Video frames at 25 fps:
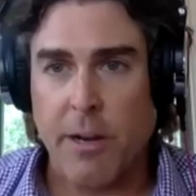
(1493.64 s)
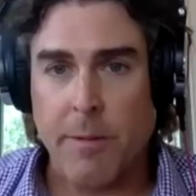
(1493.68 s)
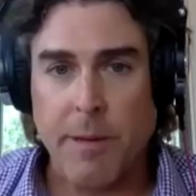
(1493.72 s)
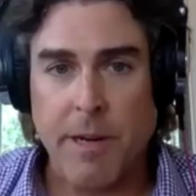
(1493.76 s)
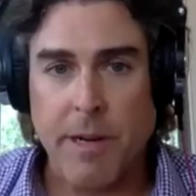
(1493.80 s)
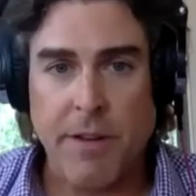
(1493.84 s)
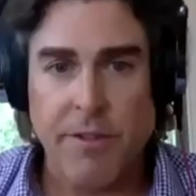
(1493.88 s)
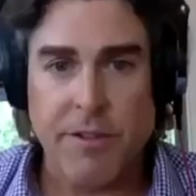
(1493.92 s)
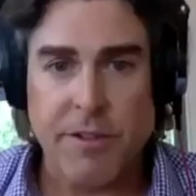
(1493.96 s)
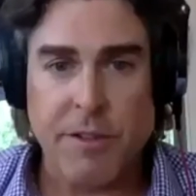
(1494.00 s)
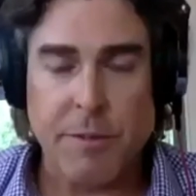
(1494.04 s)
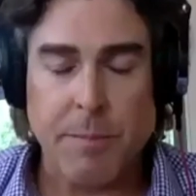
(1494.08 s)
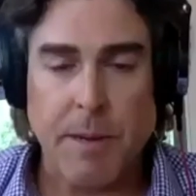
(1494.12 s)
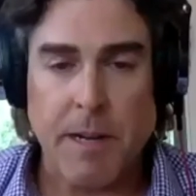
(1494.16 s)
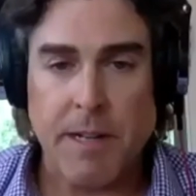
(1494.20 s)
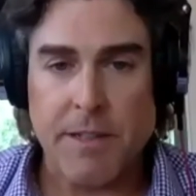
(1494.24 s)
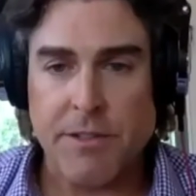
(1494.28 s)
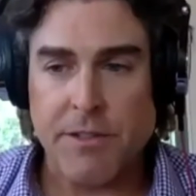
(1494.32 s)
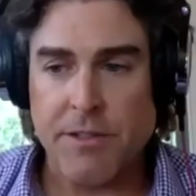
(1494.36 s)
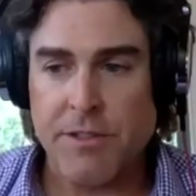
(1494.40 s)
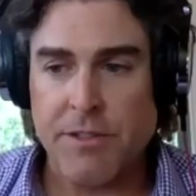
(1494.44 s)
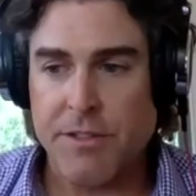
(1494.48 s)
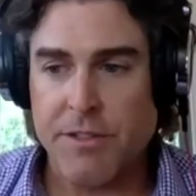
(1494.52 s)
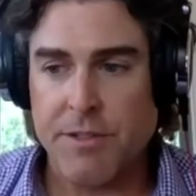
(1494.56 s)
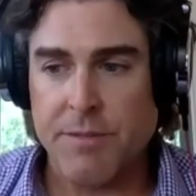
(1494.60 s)
about other
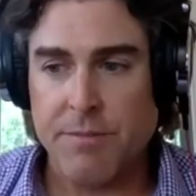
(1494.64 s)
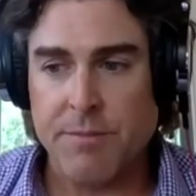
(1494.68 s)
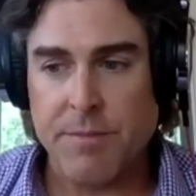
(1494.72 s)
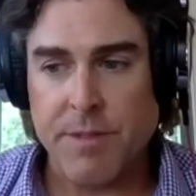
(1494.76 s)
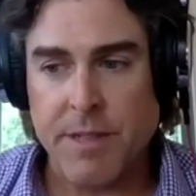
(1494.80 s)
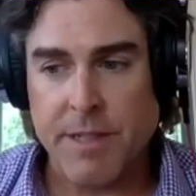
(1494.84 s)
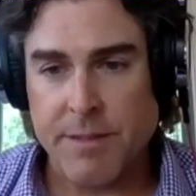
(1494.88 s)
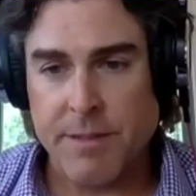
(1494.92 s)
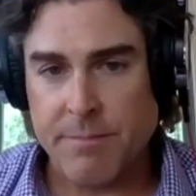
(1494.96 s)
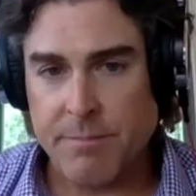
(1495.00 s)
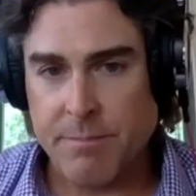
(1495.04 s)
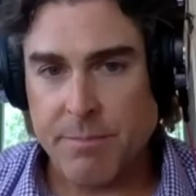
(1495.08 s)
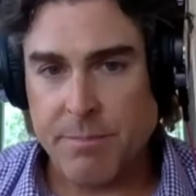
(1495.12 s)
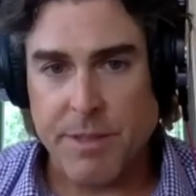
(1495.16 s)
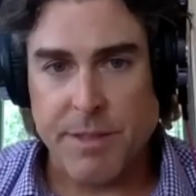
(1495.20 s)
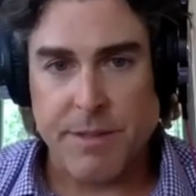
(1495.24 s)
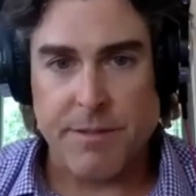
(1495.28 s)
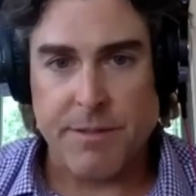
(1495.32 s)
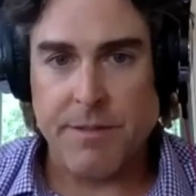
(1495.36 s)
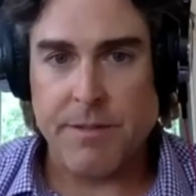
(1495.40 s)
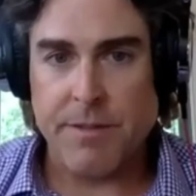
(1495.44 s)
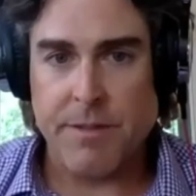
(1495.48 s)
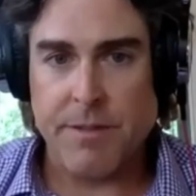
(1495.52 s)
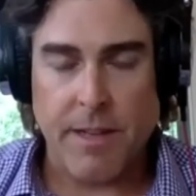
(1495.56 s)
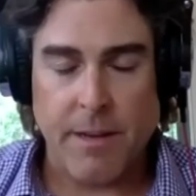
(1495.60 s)
sponsors, and, and yeah.
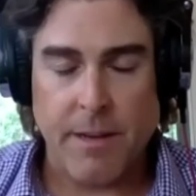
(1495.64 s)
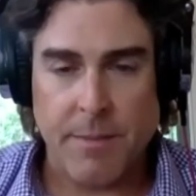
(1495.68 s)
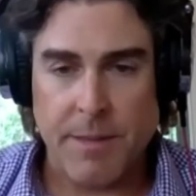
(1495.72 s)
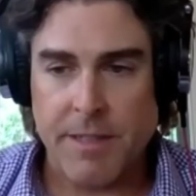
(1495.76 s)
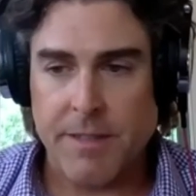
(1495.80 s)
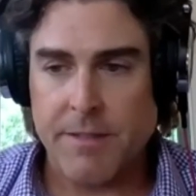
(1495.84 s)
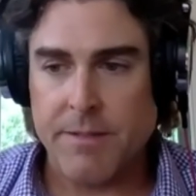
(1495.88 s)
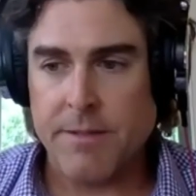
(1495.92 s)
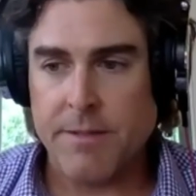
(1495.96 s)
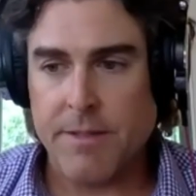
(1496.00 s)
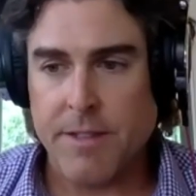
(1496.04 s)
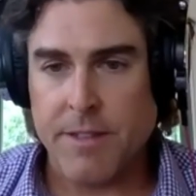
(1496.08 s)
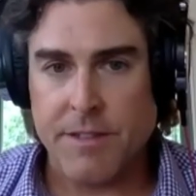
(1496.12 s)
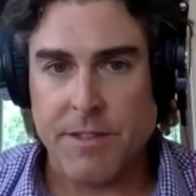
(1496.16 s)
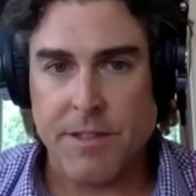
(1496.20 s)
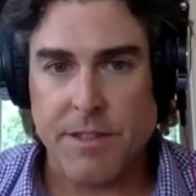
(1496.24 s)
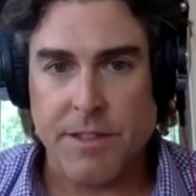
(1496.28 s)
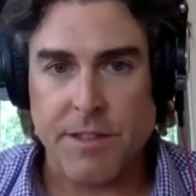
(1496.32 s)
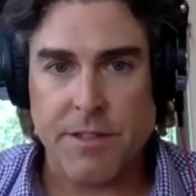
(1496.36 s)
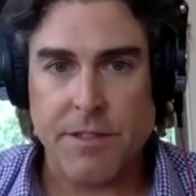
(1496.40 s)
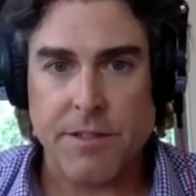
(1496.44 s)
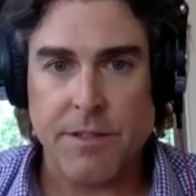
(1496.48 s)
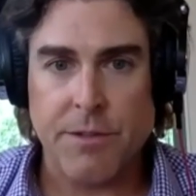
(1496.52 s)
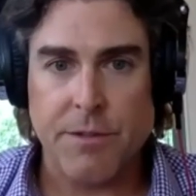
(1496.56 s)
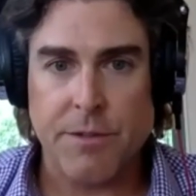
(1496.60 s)
but yeah, I mean, it's yeah.
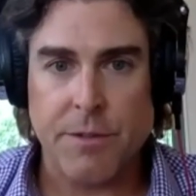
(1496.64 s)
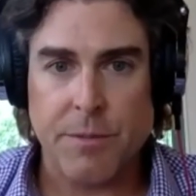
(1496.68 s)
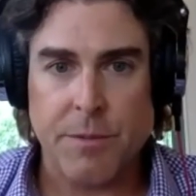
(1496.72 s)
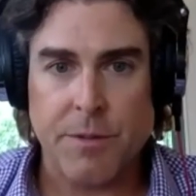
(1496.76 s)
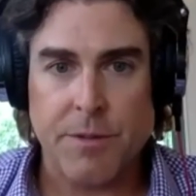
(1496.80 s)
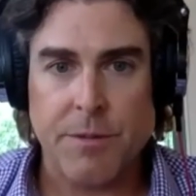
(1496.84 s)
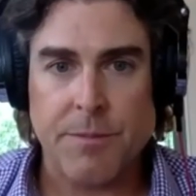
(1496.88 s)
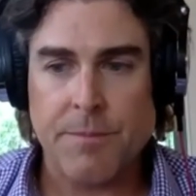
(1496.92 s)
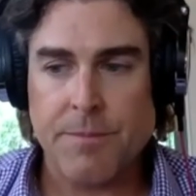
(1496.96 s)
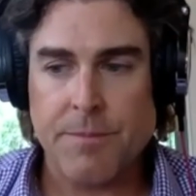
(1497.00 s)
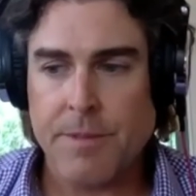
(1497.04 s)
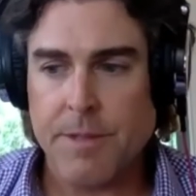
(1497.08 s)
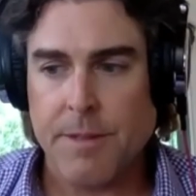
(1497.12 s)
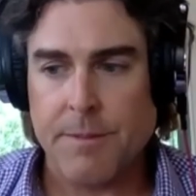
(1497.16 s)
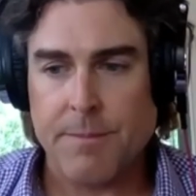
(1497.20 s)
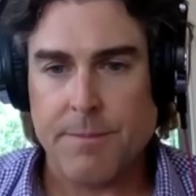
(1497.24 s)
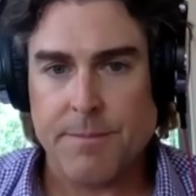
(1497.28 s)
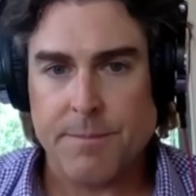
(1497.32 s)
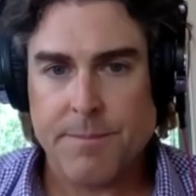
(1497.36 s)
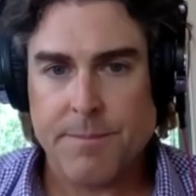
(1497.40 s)
inexcusable. Yeah.